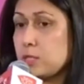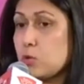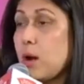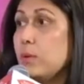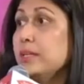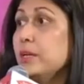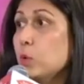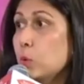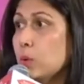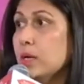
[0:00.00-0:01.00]
So how will they
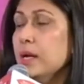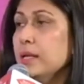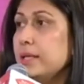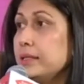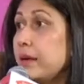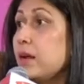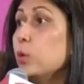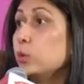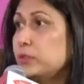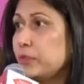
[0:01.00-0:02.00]
know that there are
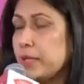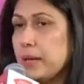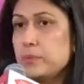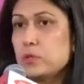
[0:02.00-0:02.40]
loans for them?